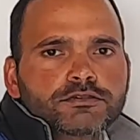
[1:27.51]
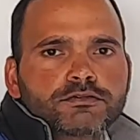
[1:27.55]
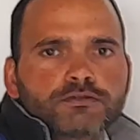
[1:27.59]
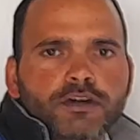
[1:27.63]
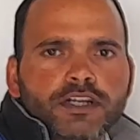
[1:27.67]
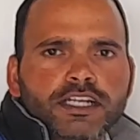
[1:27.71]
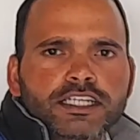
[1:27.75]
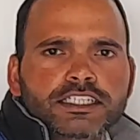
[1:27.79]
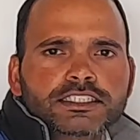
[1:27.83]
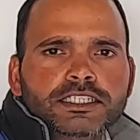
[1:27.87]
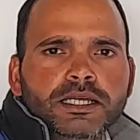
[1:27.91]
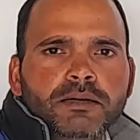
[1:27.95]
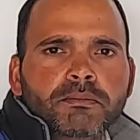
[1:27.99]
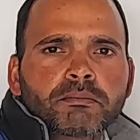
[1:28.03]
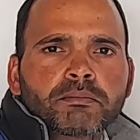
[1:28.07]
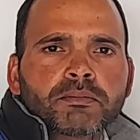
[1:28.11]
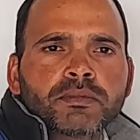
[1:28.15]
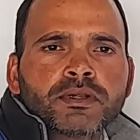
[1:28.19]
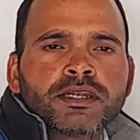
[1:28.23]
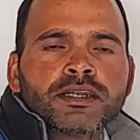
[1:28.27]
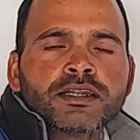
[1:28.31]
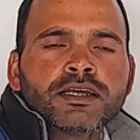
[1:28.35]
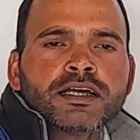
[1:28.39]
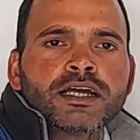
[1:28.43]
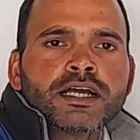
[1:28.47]
For
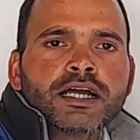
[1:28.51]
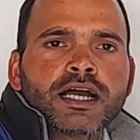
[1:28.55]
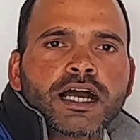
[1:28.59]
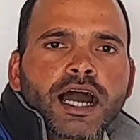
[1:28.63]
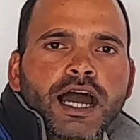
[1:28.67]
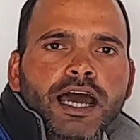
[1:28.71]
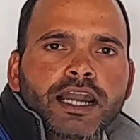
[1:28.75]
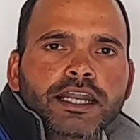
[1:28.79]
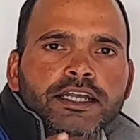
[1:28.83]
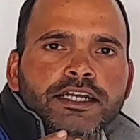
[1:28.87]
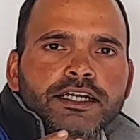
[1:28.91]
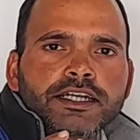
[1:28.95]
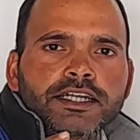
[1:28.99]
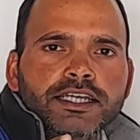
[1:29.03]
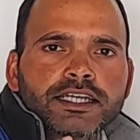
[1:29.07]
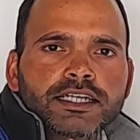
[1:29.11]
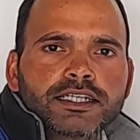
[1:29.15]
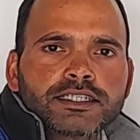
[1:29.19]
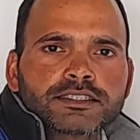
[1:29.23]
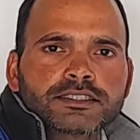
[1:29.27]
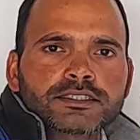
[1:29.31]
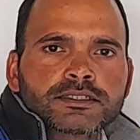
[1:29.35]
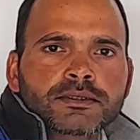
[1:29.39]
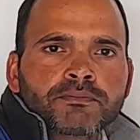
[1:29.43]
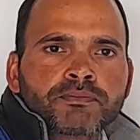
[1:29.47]
example,
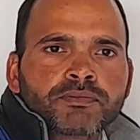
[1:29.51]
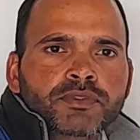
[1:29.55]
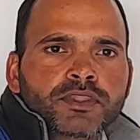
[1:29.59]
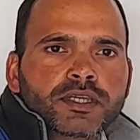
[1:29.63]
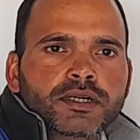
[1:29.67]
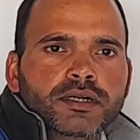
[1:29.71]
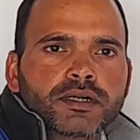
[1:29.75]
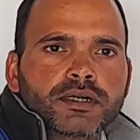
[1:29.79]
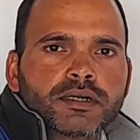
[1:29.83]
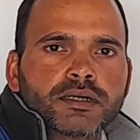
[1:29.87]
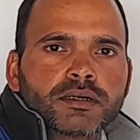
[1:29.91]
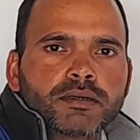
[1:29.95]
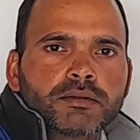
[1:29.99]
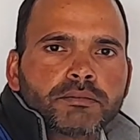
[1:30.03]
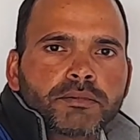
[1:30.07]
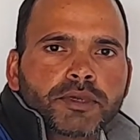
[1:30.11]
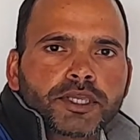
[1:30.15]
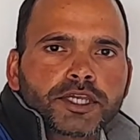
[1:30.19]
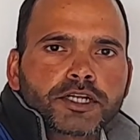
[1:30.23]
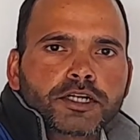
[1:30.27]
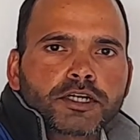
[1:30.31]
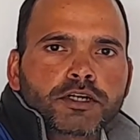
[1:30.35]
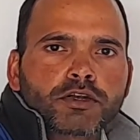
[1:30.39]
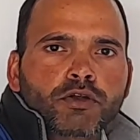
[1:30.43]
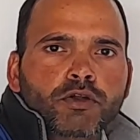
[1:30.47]
architects
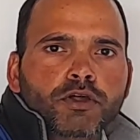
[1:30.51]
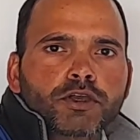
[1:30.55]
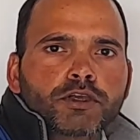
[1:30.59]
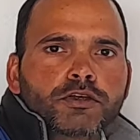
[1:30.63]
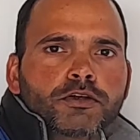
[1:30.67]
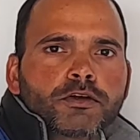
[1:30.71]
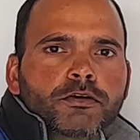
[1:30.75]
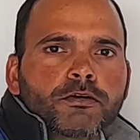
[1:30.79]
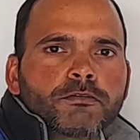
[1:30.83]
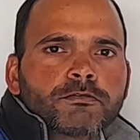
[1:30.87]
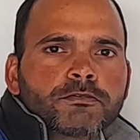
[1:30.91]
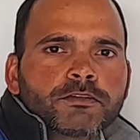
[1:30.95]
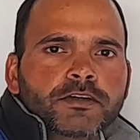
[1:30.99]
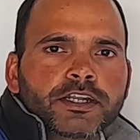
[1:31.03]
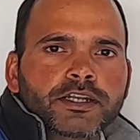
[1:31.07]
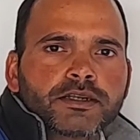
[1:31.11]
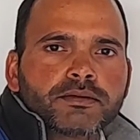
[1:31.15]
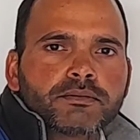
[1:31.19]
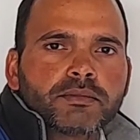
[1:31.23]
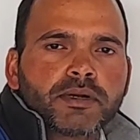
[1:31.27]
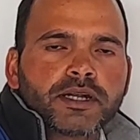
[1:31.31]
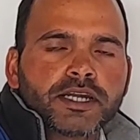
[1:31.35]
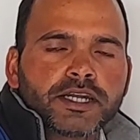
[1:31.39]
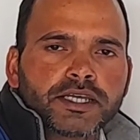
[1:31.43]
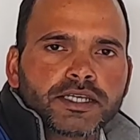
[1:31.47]
make a drawing of a
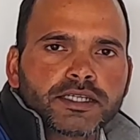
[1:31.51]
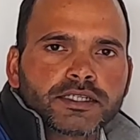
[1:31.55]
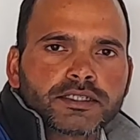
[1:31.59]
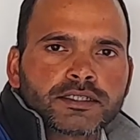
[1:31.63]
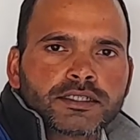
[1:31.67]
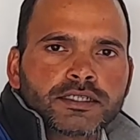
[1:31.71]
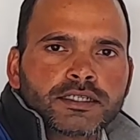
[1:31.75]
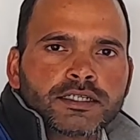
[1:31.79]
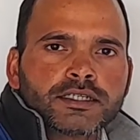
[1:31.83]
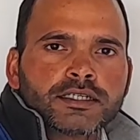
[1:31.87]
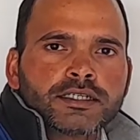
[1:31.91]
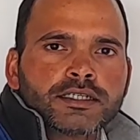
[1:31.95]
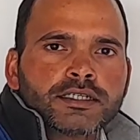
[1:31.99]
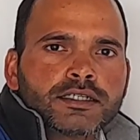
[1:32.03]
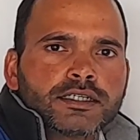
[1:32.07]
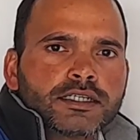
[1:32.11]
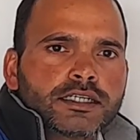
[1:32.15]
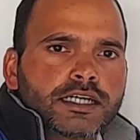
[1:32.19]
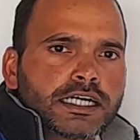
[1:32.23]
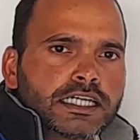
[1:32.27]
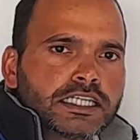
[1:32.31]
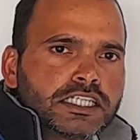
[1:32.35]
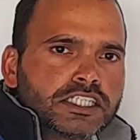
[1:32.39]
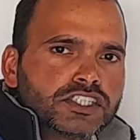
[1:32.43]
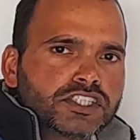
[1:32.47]
building,
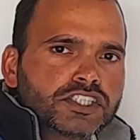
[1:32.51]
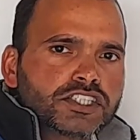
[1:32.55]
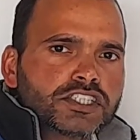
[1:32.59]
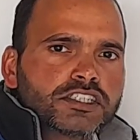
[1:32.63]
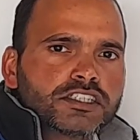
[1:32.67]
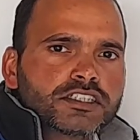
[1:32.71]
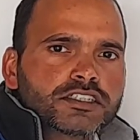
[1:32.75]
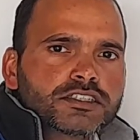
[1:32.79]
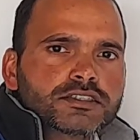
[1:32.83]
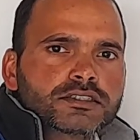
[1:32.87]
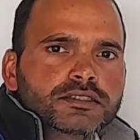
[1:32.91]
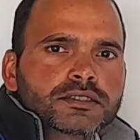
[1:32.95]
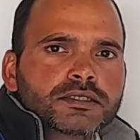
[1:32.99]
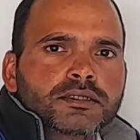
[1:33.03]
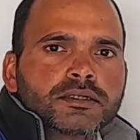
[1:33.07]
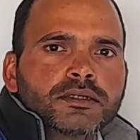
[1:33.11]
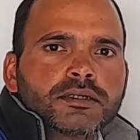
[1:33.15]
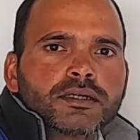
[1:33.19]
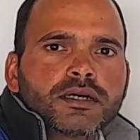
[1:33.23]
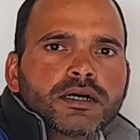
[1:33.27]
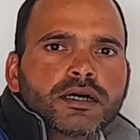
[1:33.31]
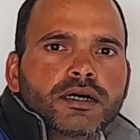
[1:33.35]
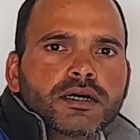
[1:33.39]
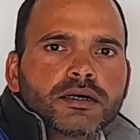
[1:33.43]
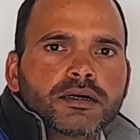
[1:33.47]
engineers
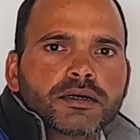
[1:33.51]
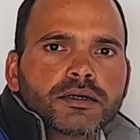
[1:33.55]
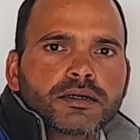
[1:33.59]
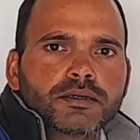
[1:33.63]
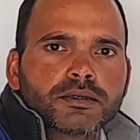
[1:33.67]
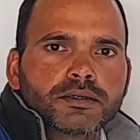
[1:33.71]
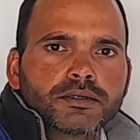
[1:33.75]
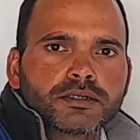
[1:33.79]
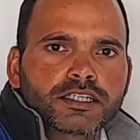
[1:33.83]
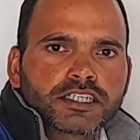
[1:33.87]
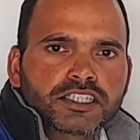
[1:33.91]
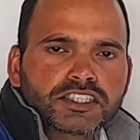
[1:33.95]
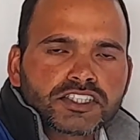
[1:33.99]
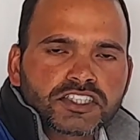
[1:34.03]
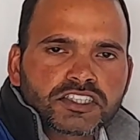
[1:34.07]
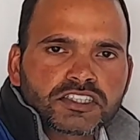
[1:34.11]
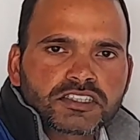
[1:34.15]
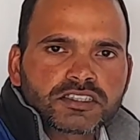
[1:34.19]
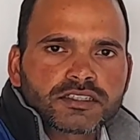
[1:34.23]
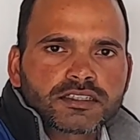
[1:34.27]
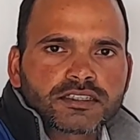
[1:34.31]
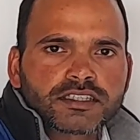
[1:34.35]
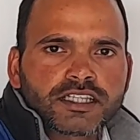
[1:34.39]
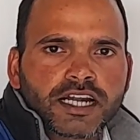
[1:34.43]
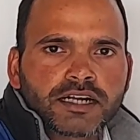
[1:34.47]

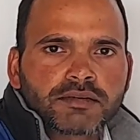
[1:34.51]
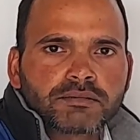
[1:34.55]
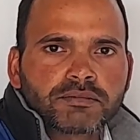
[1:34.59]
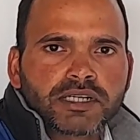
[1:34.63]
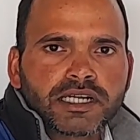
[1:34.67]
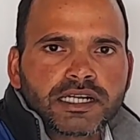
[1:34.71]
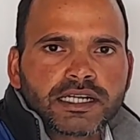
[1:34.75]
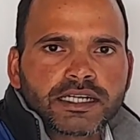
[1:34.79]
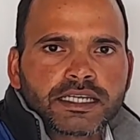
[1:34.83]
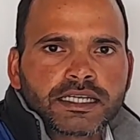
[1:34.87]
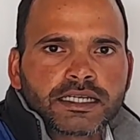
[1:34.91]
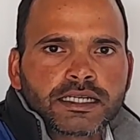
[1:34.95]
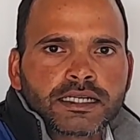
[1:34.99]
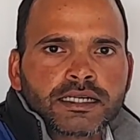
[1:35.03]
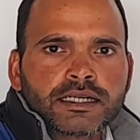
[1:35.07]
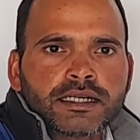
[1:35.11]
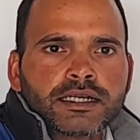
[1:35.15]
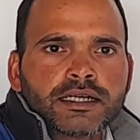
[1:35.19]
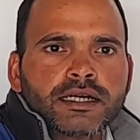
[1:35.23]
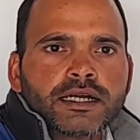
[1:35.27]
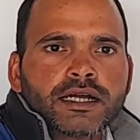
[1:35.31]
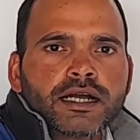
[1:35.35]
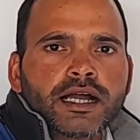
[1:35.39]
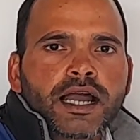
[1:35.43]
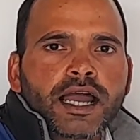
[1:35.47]
construct that building,
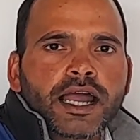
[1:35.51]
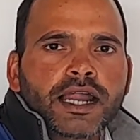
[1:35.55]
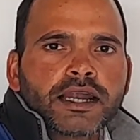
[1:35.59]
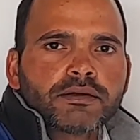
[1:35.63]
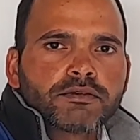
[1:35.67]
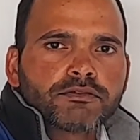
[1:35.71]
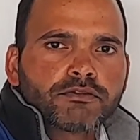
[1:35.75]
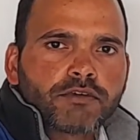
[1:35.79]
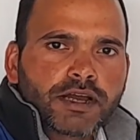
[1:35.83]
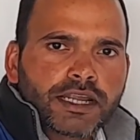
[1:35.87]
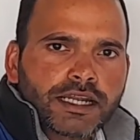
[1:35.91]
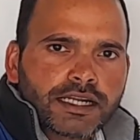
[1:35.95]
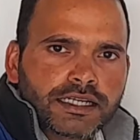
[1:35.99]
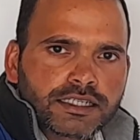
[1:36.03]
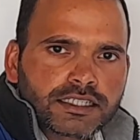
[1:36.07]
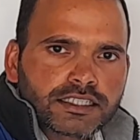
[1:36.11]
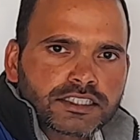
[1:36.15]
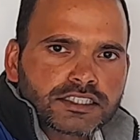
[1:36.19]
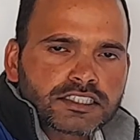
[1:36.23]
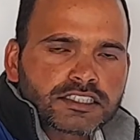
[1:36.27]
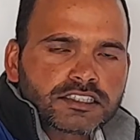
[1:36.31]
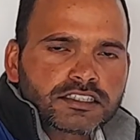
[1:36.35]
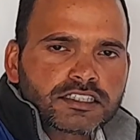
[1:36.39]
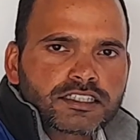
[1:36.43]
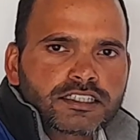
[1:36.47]
and while
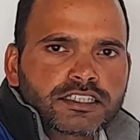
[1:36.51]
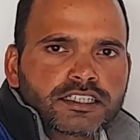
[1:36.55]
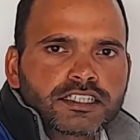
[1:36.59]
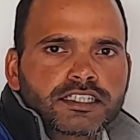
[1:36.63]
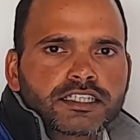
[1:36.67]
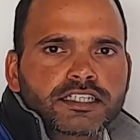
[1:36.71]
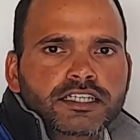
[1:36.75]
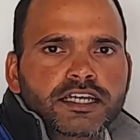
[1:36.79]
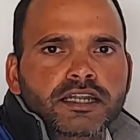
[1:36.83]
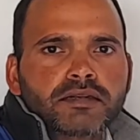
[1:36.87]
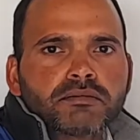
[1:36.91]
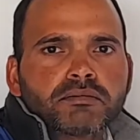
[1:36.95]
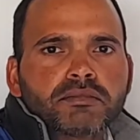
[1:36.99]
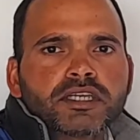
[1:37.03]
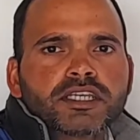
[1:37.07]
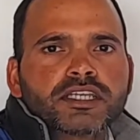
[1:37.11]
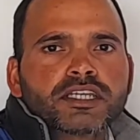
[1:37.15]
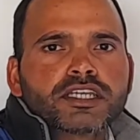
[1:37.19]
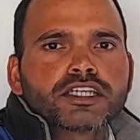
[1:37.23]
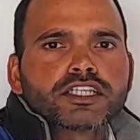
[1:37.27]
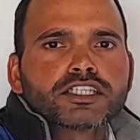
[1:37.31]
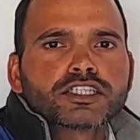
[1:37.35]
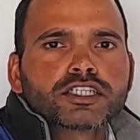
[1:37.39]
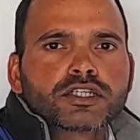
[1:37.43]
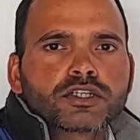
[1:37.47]
constructing and
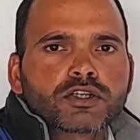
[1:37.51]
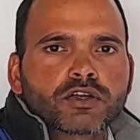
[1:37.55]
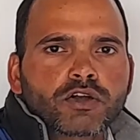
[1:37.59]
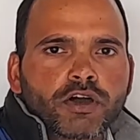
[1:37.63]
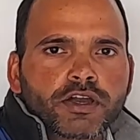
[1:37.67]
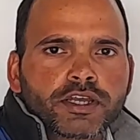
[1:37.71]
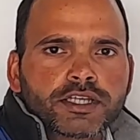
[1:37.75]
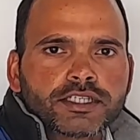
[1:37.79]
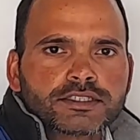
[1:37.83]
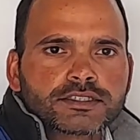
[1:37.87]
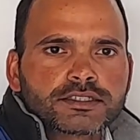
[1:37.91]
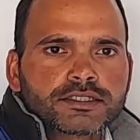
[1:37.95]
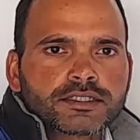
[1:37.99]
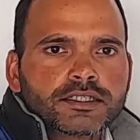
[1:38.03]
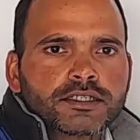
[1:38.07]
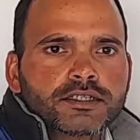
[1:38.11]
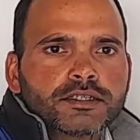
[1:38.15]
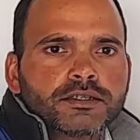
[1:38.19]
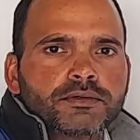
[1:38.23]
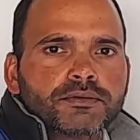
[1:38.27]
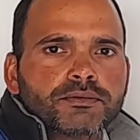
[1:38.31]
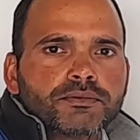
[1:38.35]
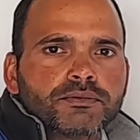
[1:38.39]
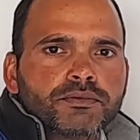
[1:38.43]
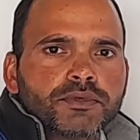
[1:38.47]
making the drawings,
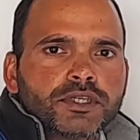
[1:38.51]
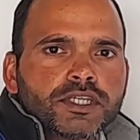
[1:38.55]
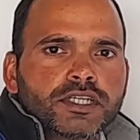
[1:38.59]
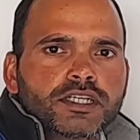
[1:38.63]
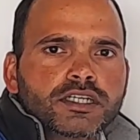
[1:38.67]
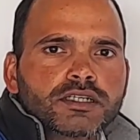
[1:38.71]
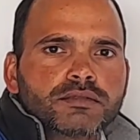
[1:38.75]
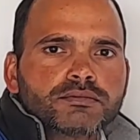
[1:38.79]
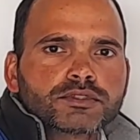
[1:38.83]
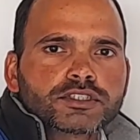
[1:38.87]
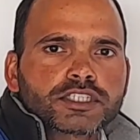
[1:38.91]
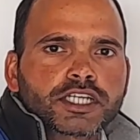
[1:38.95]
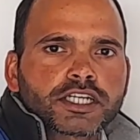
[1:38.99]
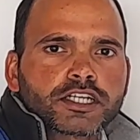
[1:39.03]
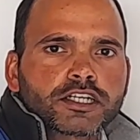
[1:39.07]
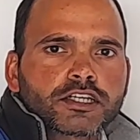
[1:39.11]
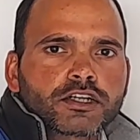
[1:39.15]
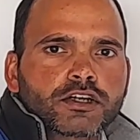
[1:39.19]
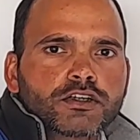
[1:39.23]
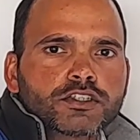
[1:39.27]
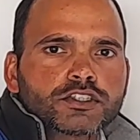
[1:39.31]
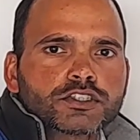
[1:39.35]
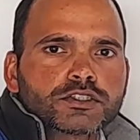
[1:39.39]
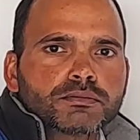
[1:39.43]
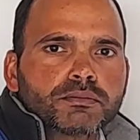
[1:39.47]
we comes
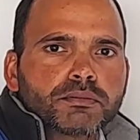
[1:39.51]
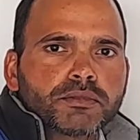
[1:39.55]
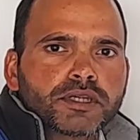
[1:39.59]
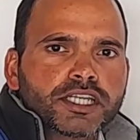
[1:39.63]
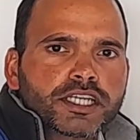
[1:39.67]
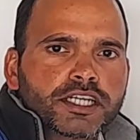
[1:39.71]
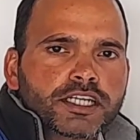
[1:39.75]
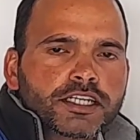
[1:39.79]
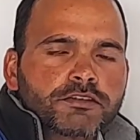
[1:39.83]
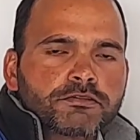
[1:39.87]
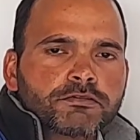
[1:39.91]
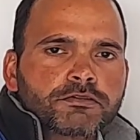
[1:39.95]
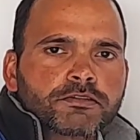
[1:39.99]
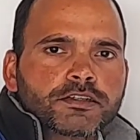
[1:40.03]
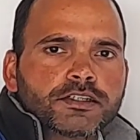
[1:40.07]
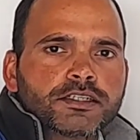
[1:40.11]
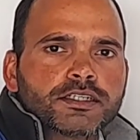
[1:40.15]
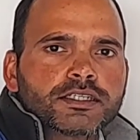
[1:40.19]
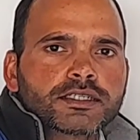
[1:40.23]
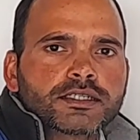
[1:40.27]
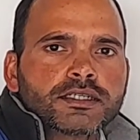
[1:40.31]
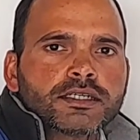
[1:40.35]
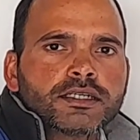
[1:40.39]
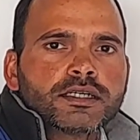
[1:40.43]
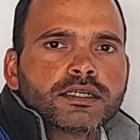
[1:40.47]
across many different
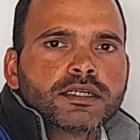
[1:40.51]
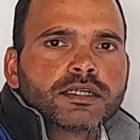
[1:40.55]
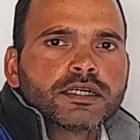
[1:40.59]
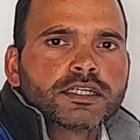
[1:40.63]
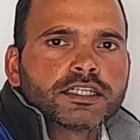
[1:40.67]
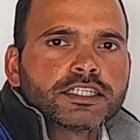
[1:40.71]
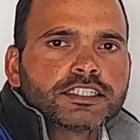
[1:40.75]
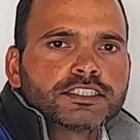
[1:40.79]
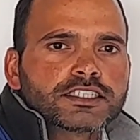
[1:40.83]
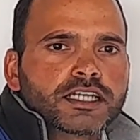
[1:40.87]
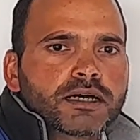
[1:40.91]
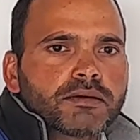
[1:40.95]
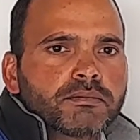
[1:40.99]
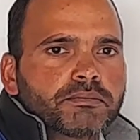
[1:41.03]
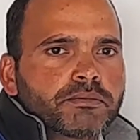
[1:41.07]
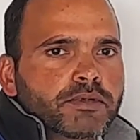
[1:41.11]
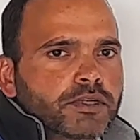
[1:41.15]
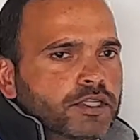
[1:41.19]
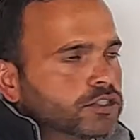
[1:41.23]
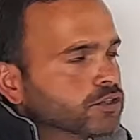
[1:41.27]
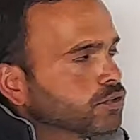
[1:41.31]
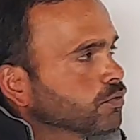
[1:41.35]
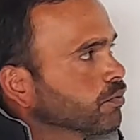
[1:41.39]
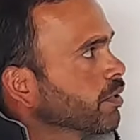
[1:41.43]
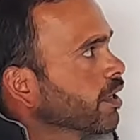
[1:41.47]

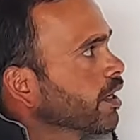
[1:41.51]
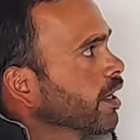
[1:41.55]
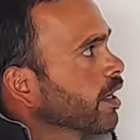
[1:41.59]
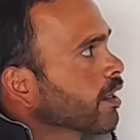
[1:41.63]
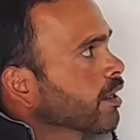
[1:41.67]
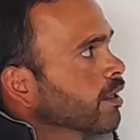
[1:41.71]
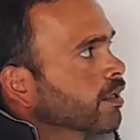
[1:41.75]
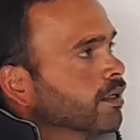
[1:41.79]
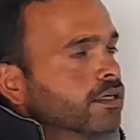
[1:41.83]
examples where